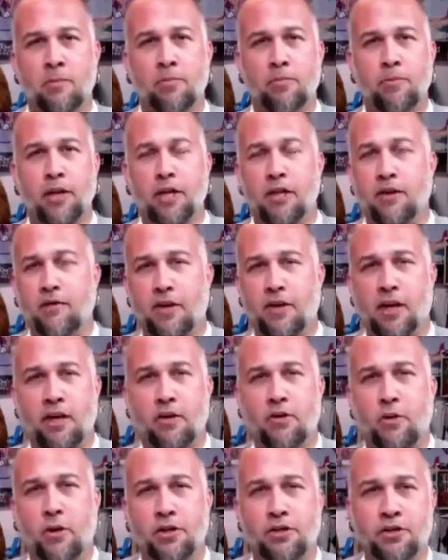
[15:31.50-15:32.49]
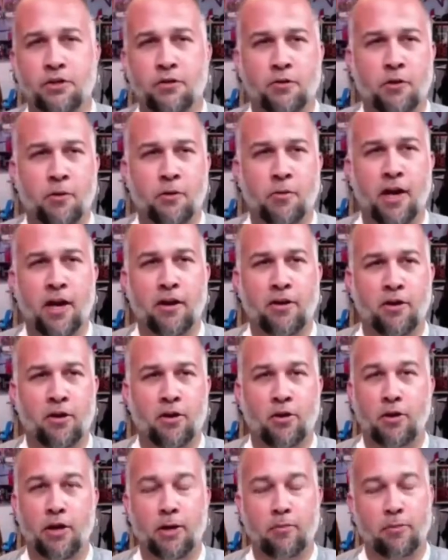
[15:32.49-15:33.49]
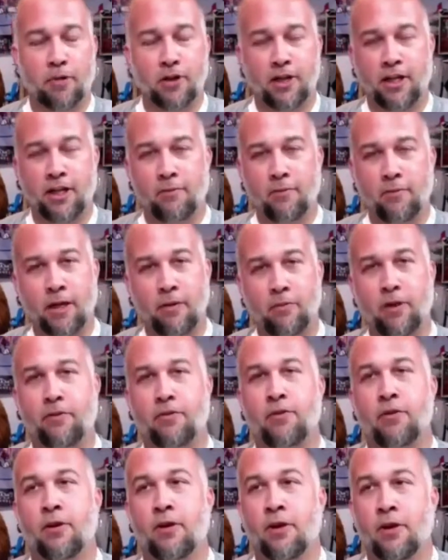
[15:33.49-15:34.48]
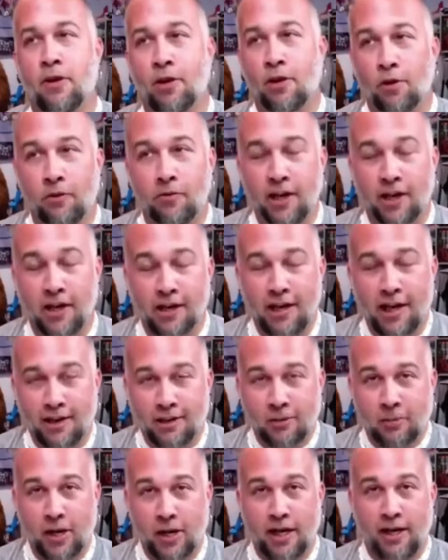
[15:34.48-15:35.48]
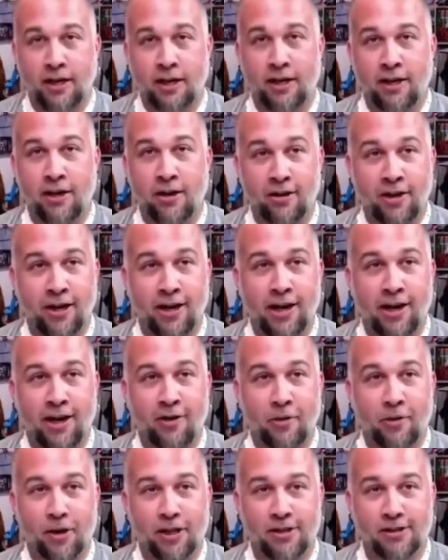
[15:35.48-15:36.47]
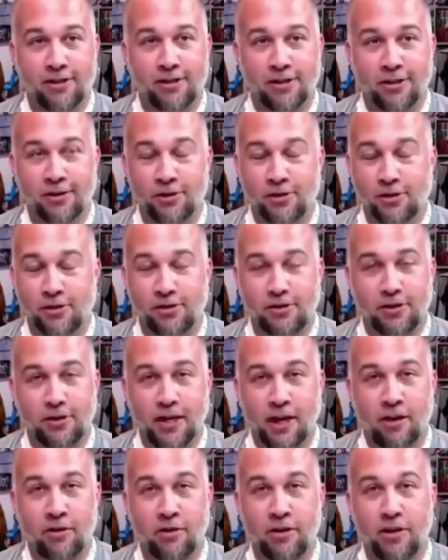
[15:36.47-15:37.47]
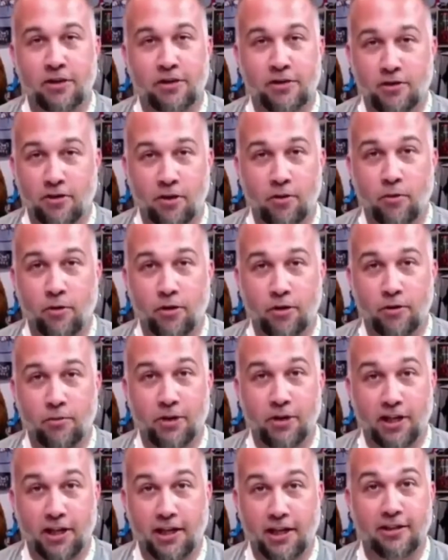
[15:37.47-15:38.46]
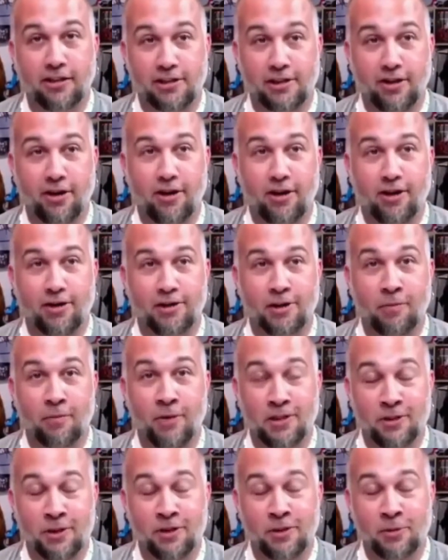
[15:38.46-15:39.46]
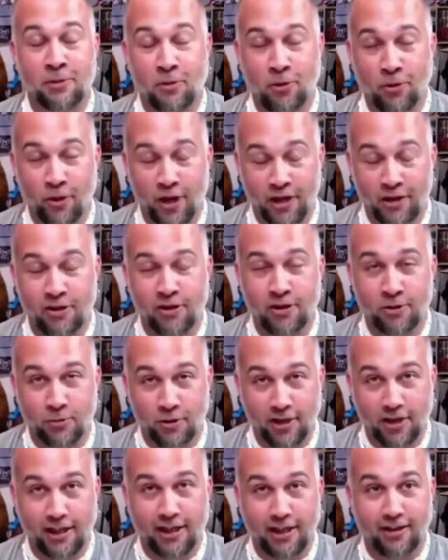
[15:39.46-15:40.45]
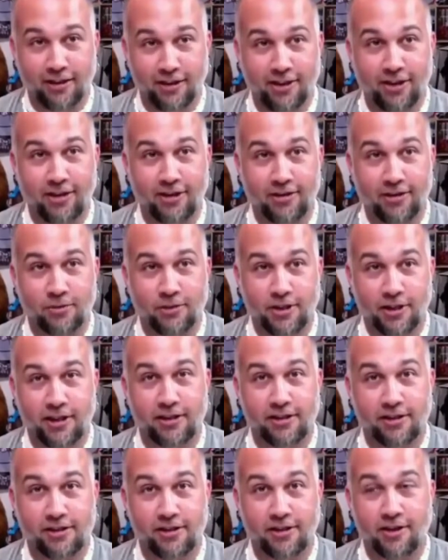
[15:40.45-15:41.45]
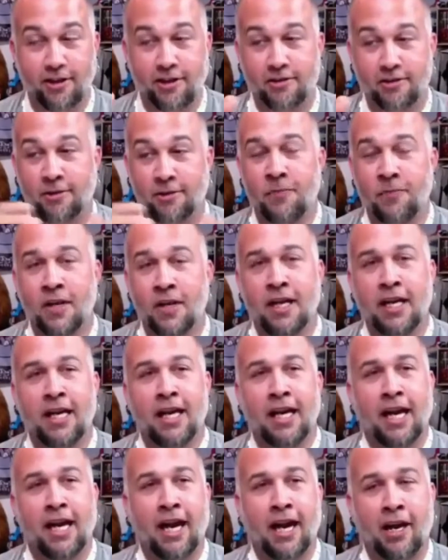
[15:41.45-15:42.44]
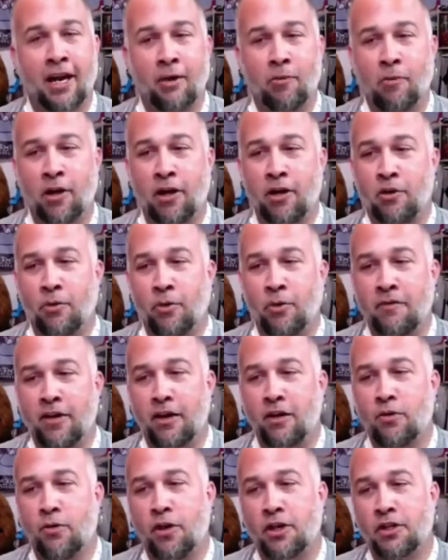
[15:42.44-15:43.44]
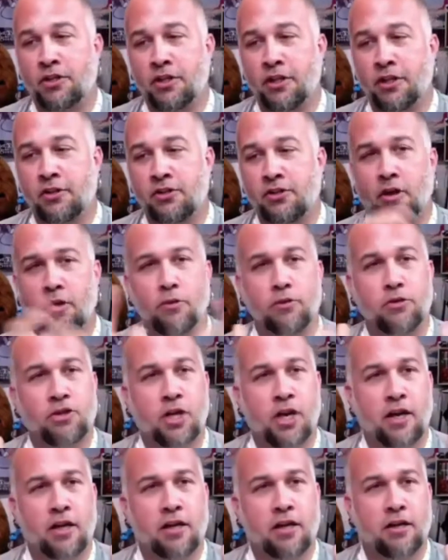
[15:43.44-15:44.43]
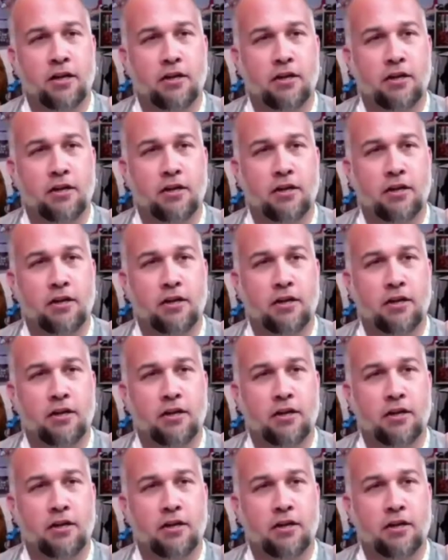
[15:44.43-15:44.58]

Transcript: and you've got a question for Michael, and believe me, we've got a lot to pack in here in an hour, because there's not only is his artwork ridiculously awesome, his inspiration is ridiculously awesome. And Michael, we've got a question. So Chuck,